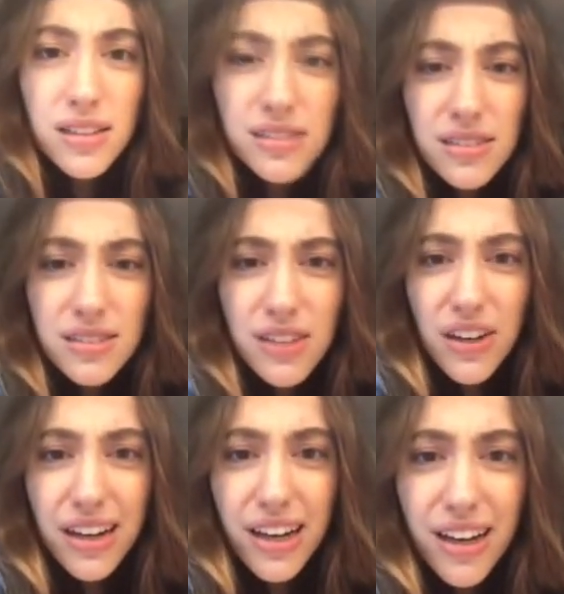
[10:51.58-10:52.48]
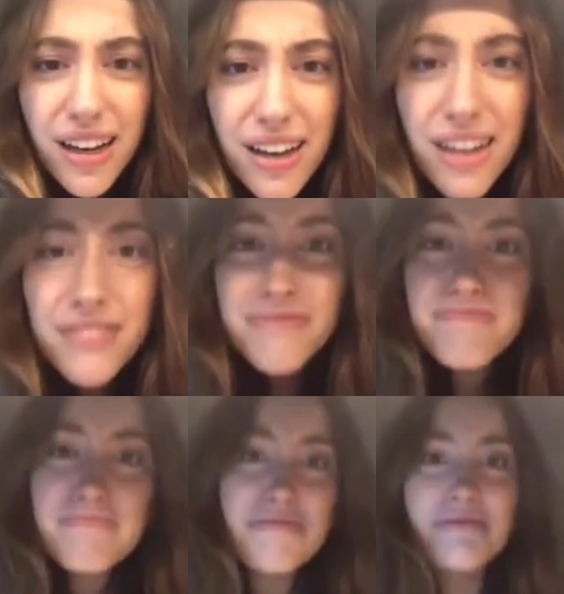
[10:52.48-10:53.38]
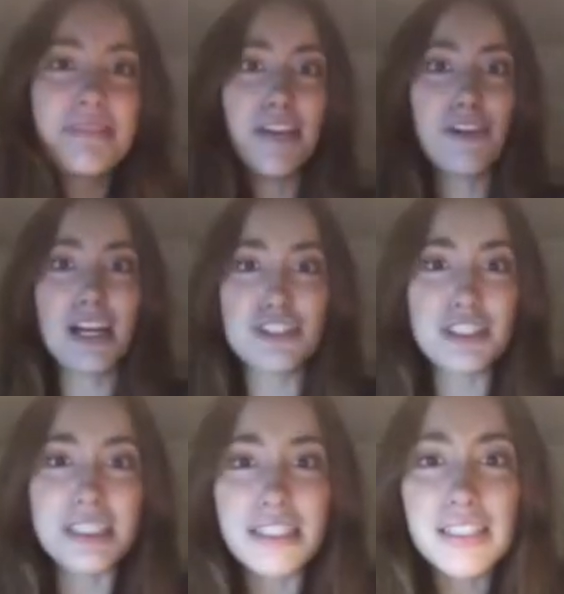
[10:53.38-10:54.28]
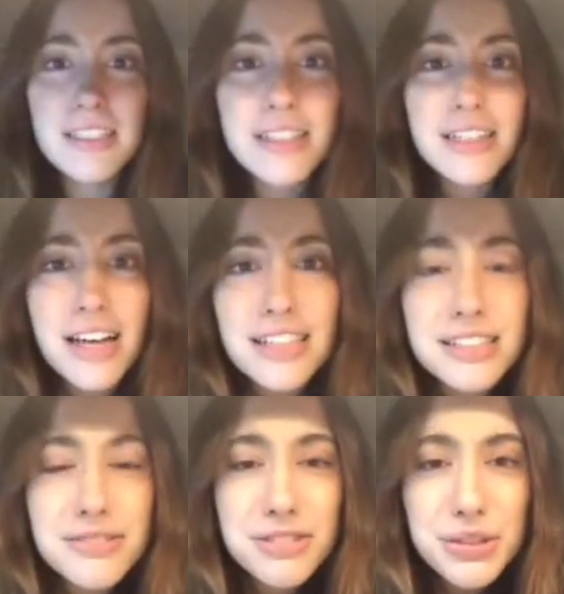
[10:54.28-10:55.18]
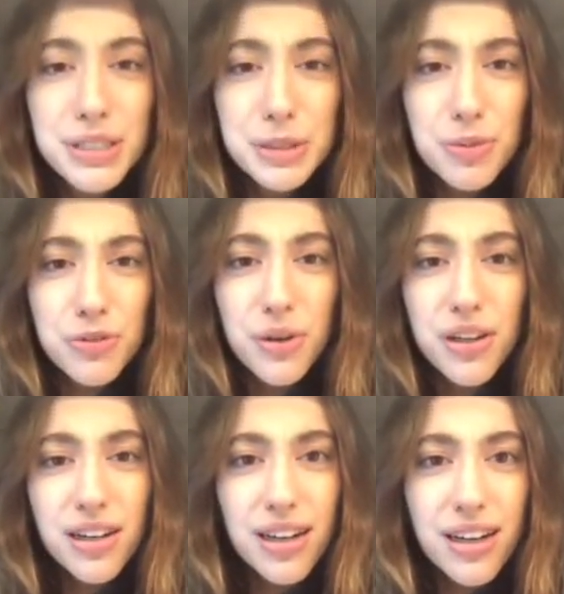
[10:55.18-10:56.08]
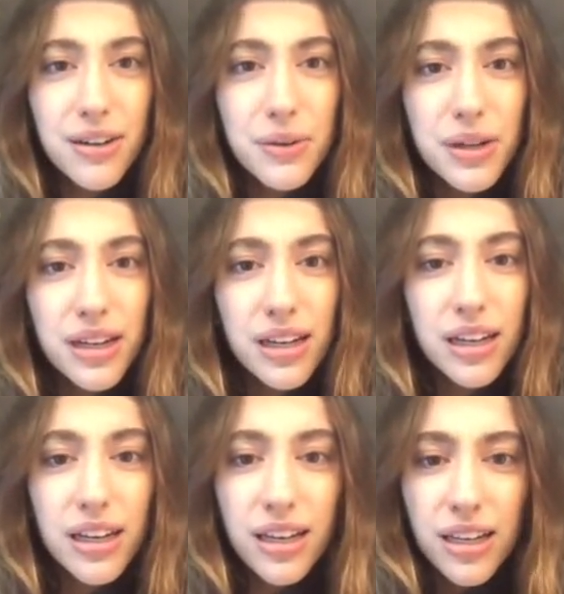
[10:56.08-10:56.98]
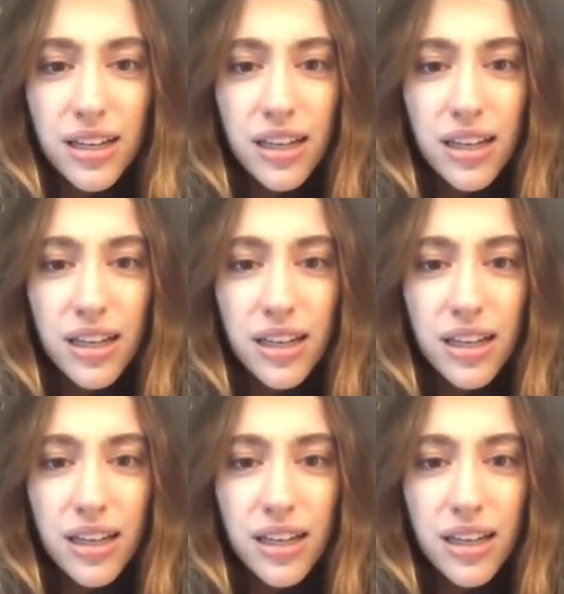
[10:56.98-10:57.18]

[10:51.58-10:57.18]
Sorry, I've never actually had to do this before. How do I...